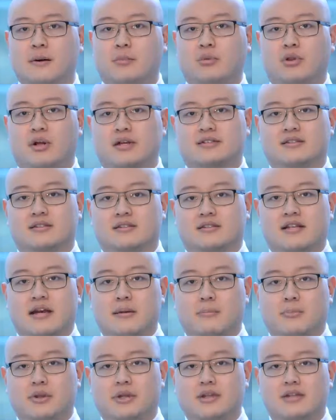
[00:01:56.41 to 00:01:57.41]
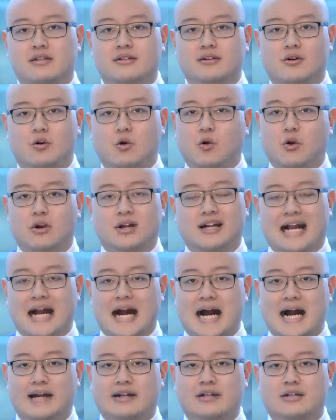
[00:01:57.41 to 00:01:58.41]
plus the template or
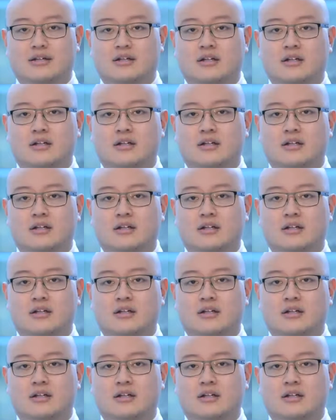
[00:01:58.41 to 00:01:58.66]
guide.